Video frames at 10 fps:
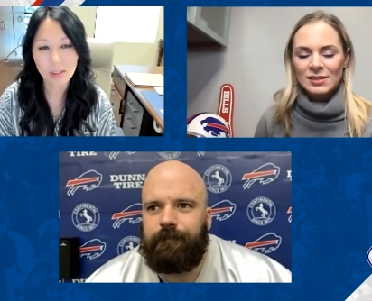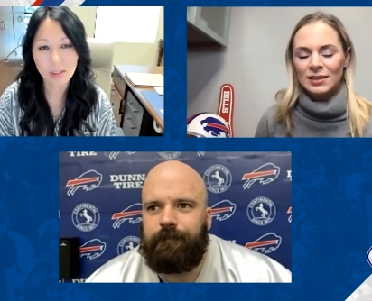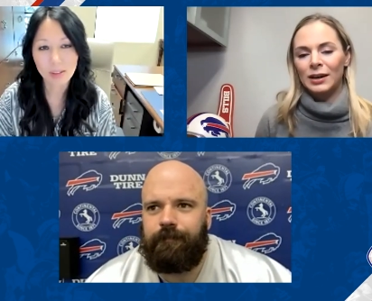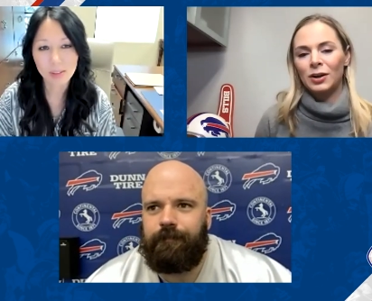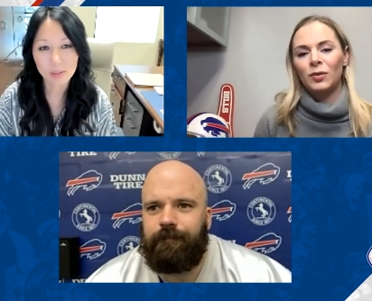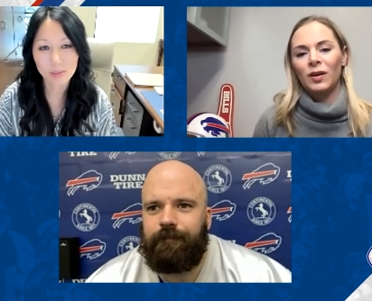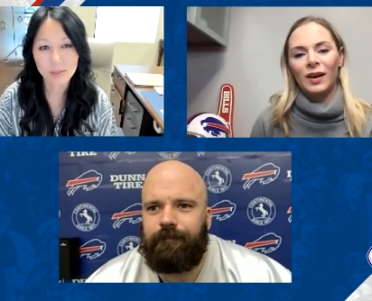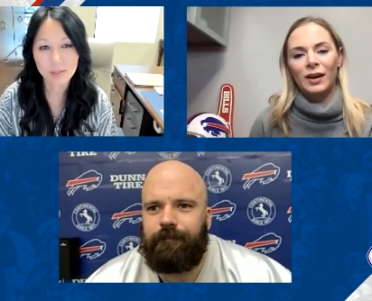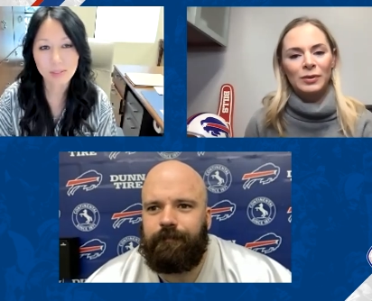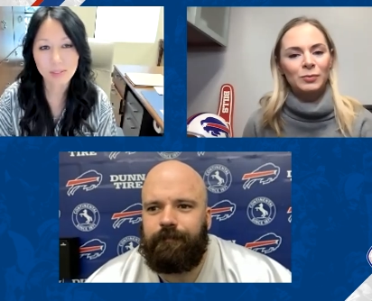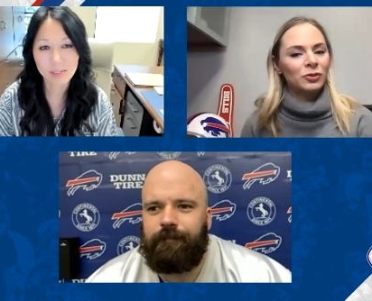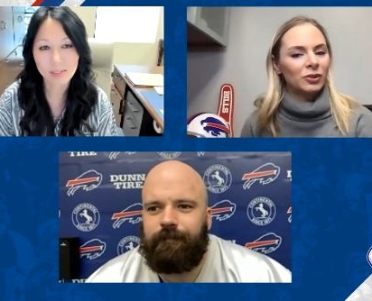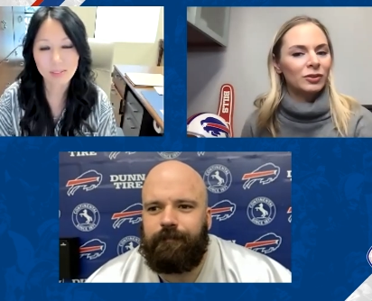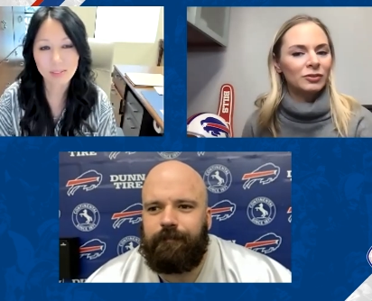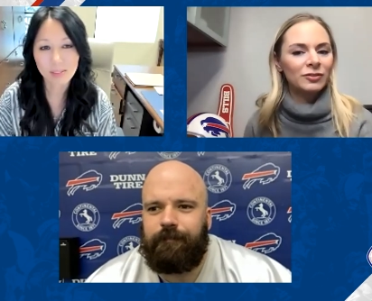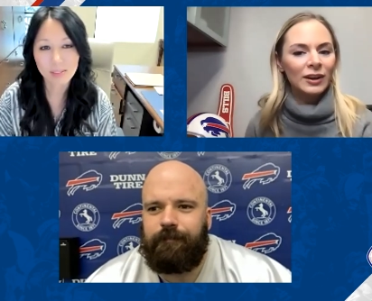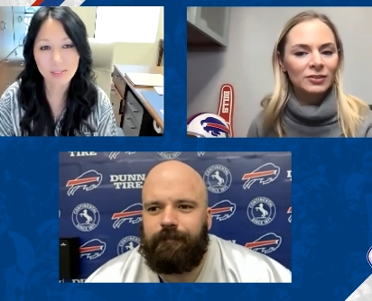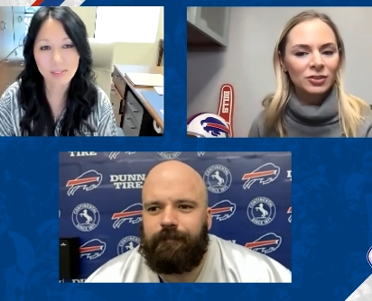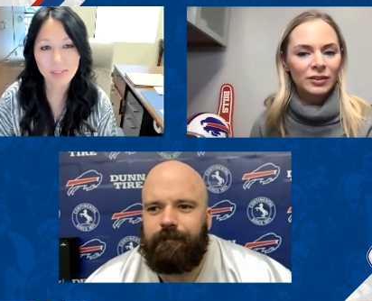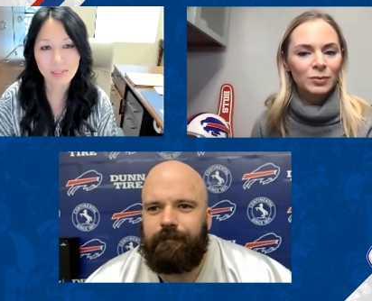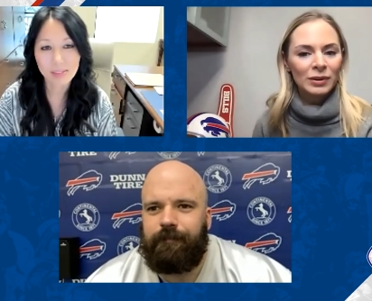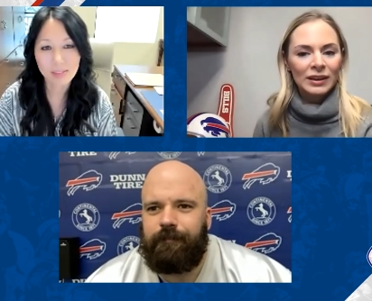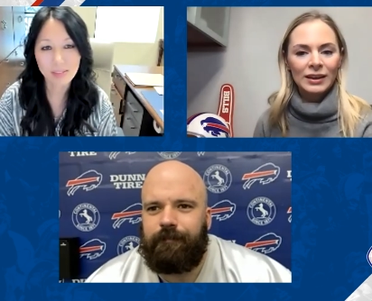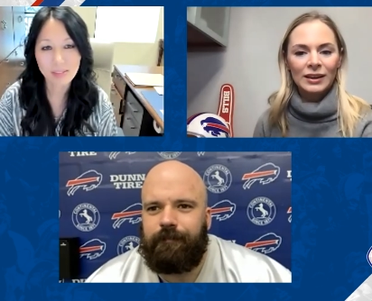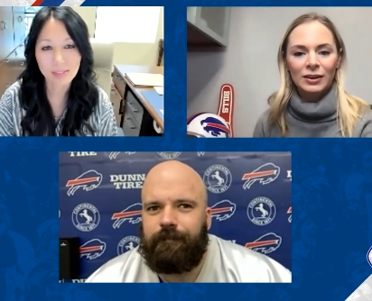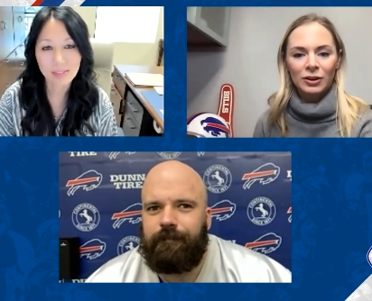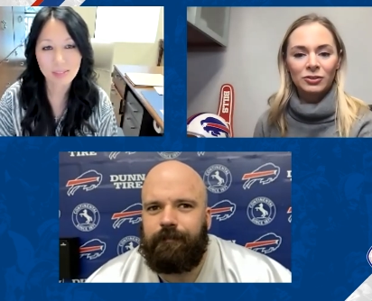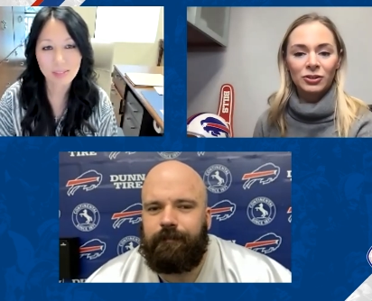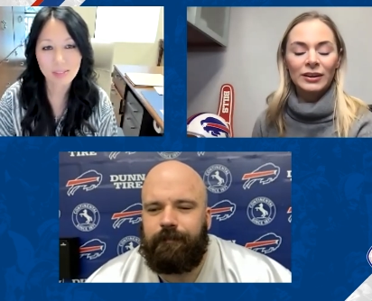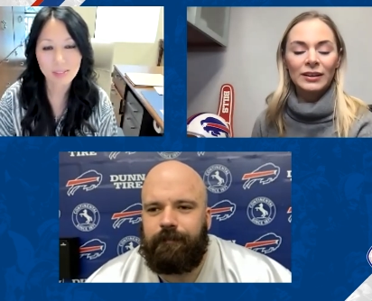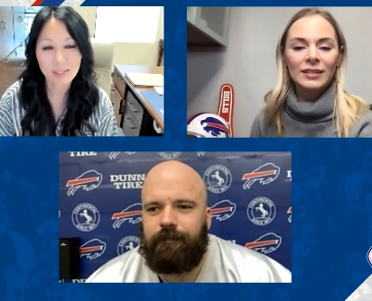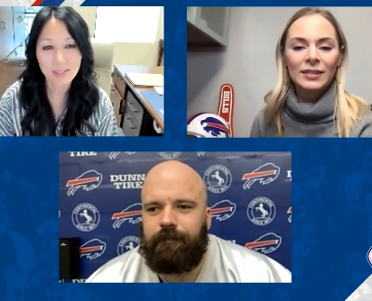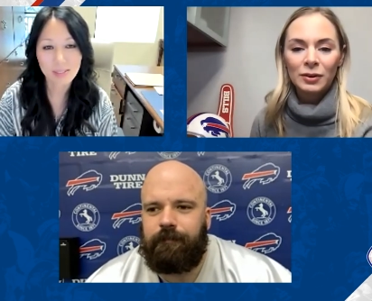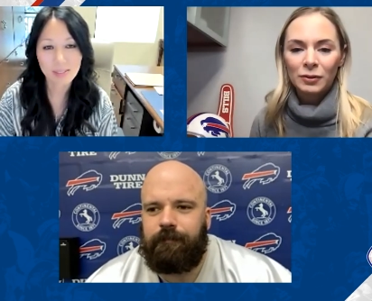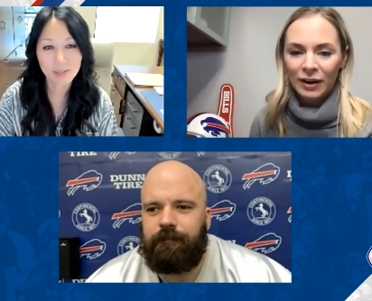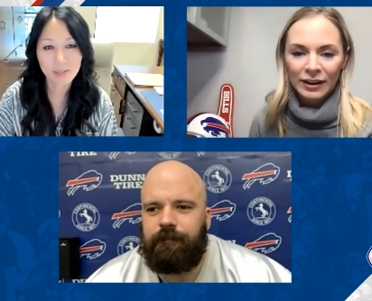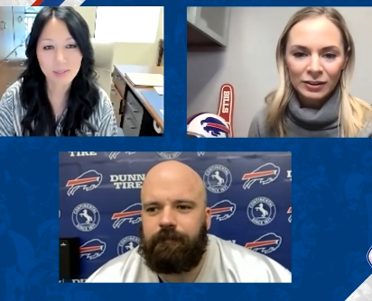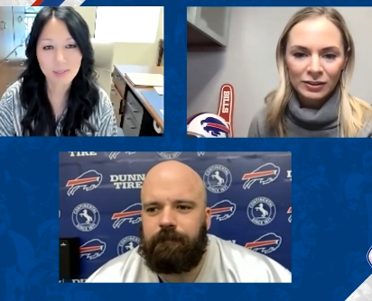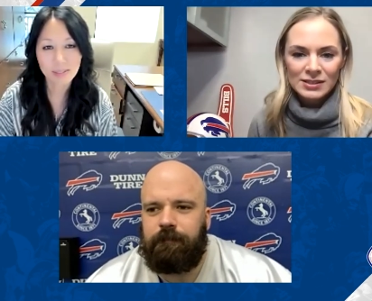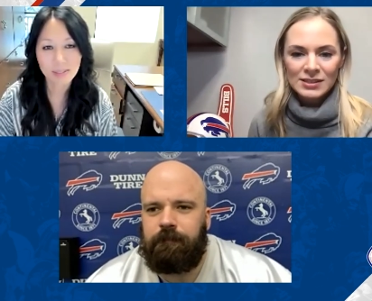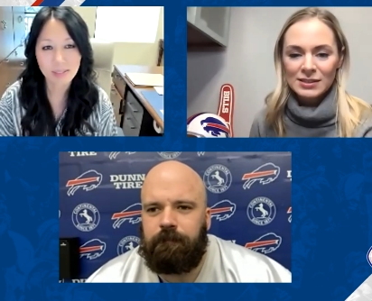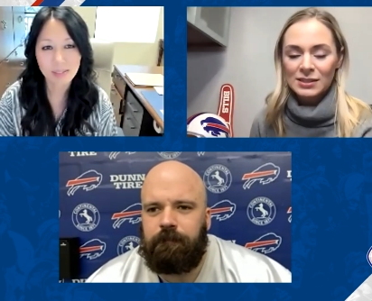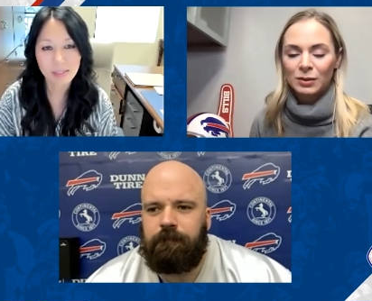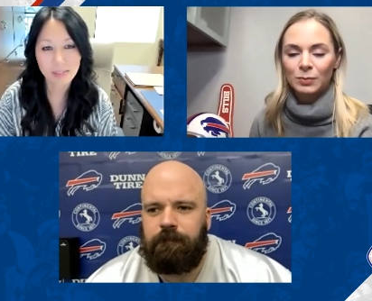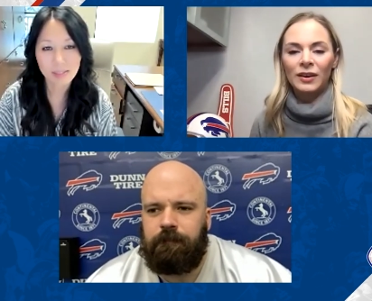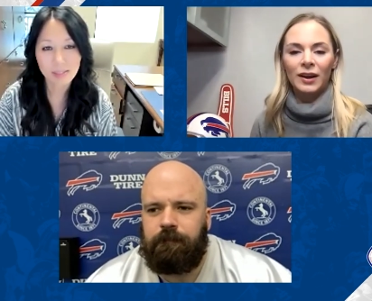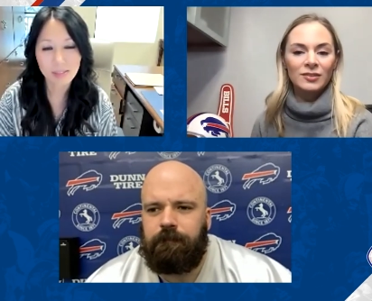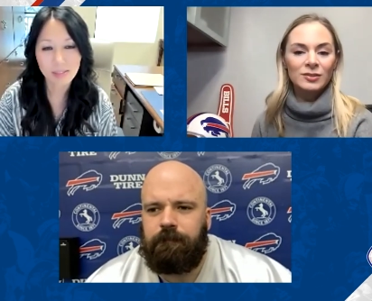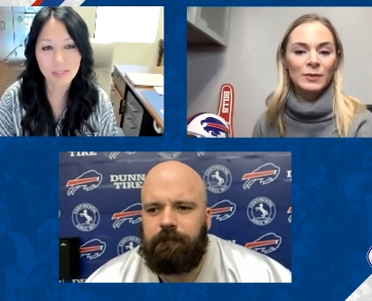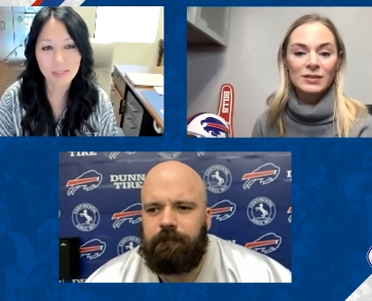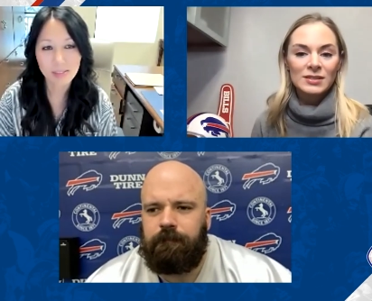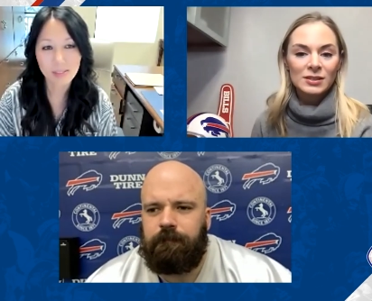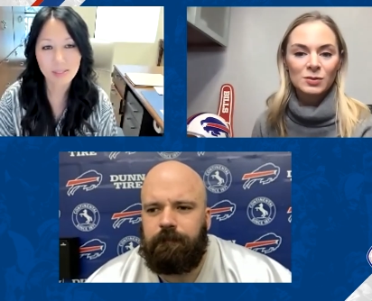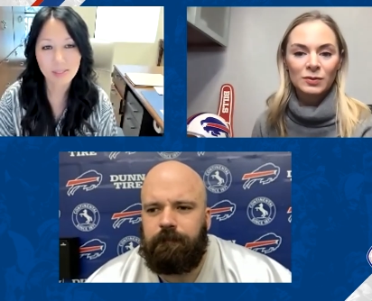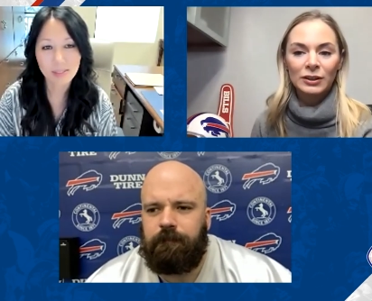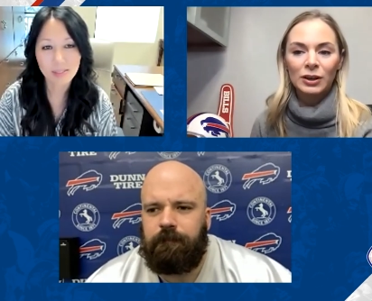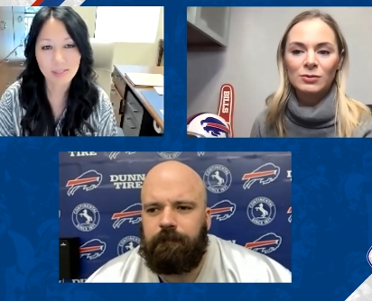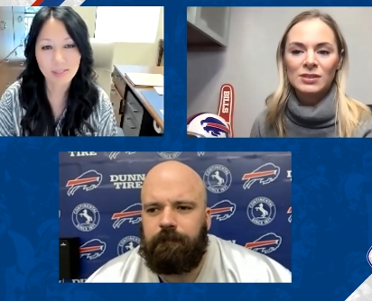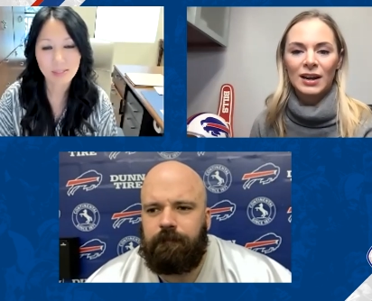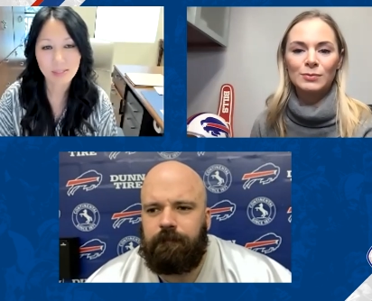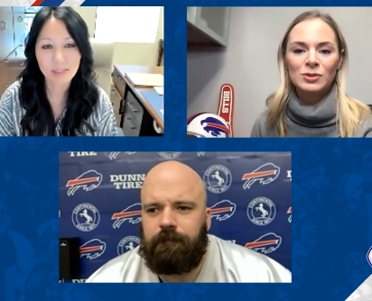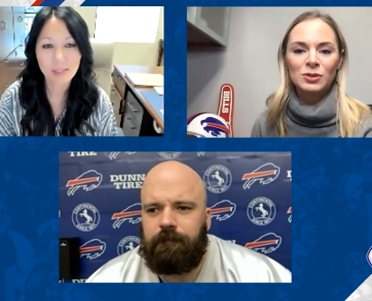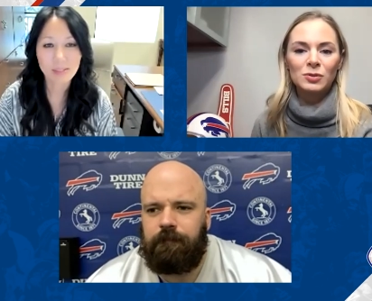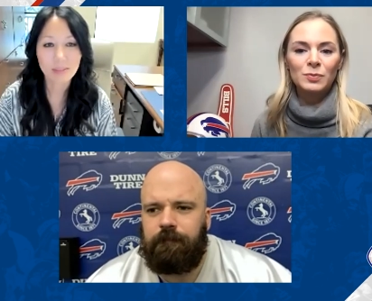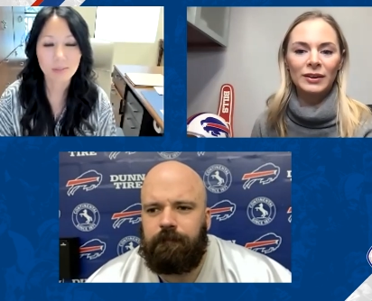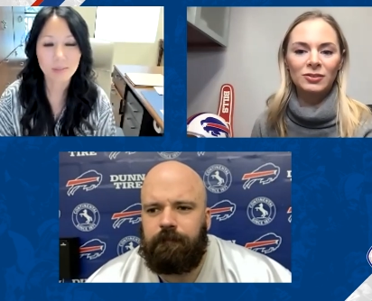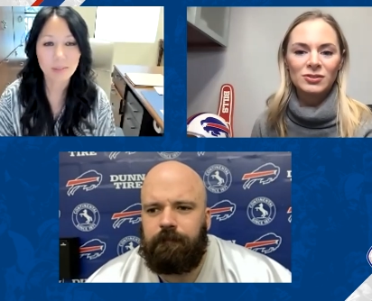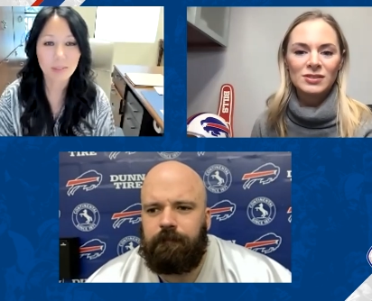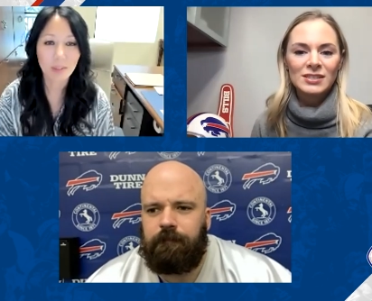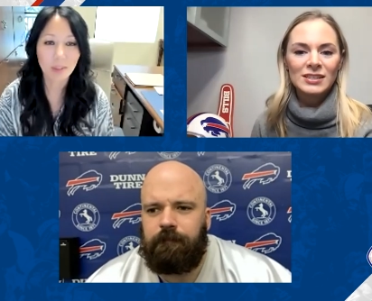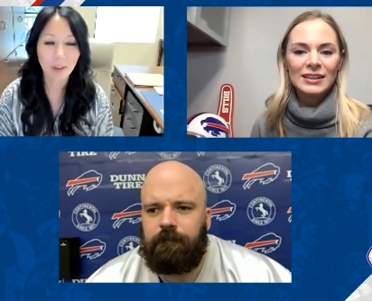Speaker 1: I know a lot of people don't reflect during the beginning or during the regular season or playoffs because there's really no time to, but just